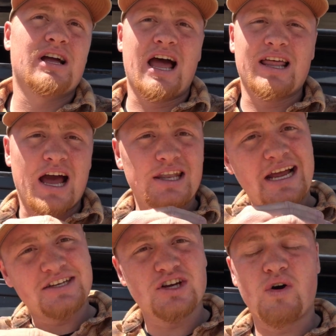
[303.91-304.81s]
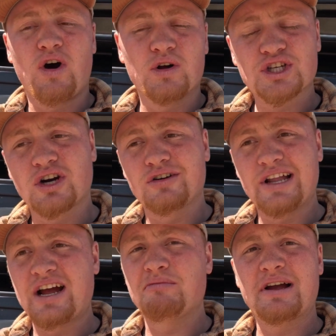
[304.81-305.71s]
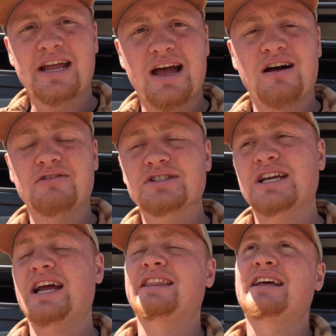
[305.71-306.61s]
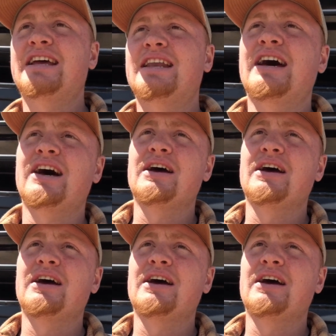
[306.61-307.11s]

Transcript: I'd like to go all Charolais on my cows, and then